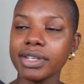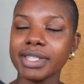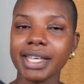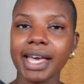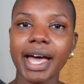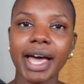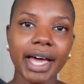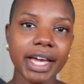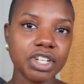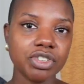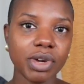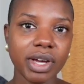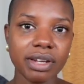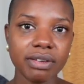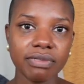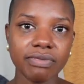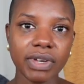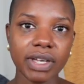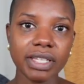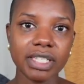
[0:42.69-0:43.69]
It's a
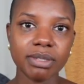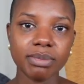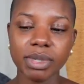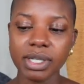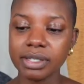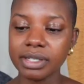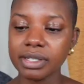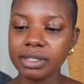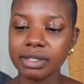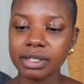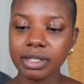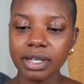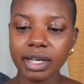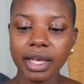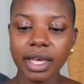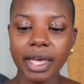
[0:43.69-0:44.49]
hydrating face mist.